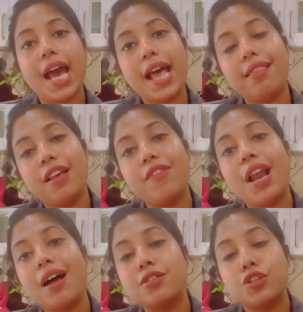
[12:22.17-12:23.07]
and they will
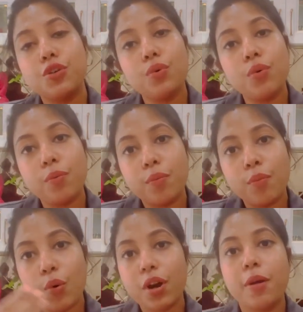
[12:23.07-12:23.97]
ask you
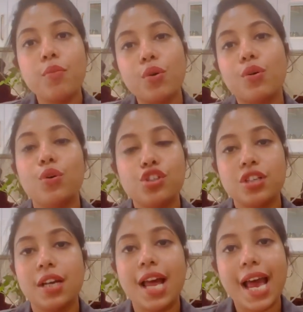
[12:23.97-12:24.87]
more and more questions